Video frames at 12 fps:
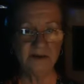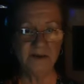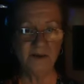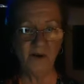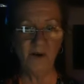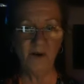
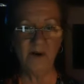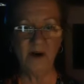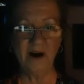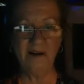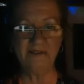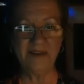
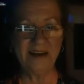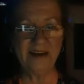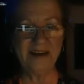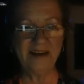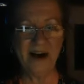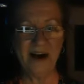or of
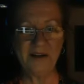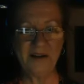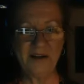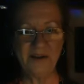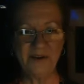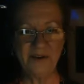any
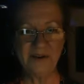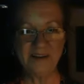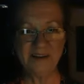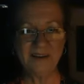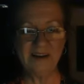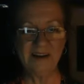other
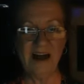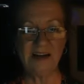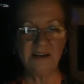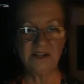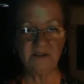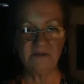
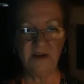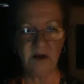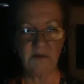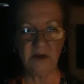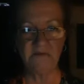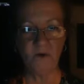galactic
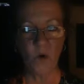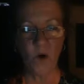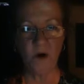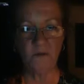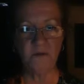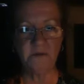family form.